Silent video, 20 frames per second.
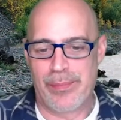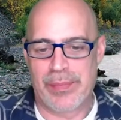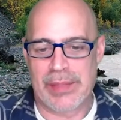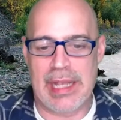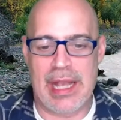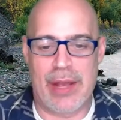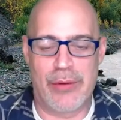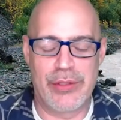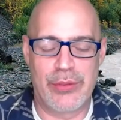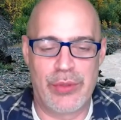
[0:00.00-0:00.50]

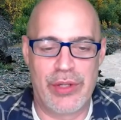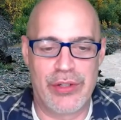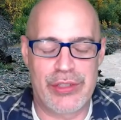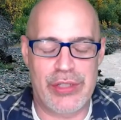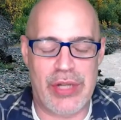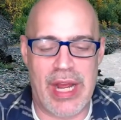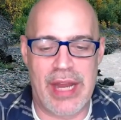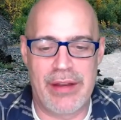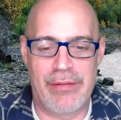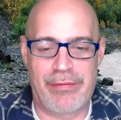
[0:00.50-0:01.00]
We were
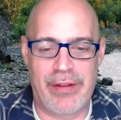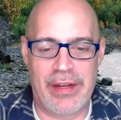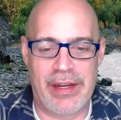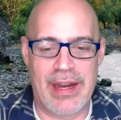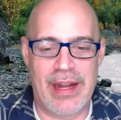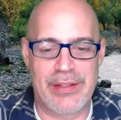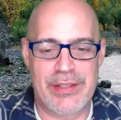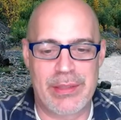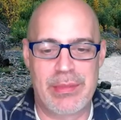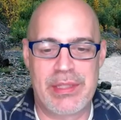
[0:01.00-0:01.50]
trying to figure
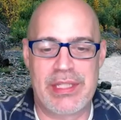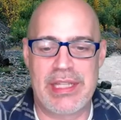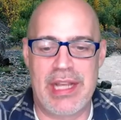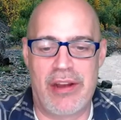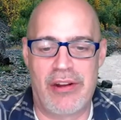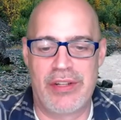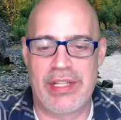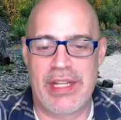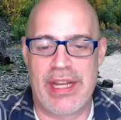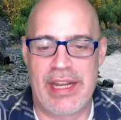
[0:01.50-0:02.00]
out some
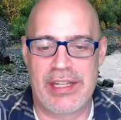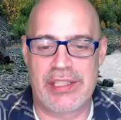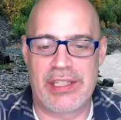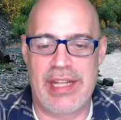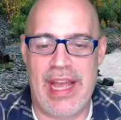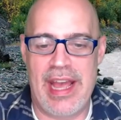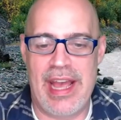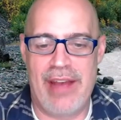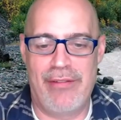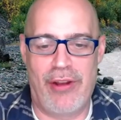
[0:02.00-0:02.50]
sellers that actually
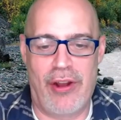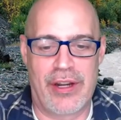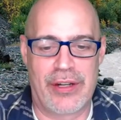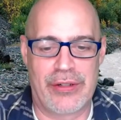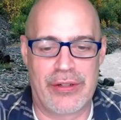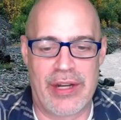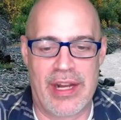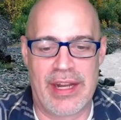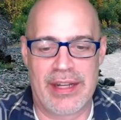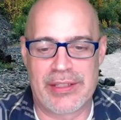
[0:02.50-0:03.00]
have hard
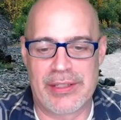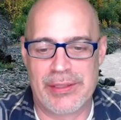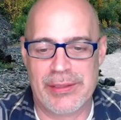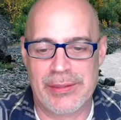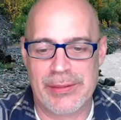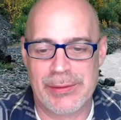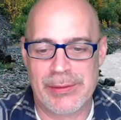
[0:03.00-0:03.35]
rock.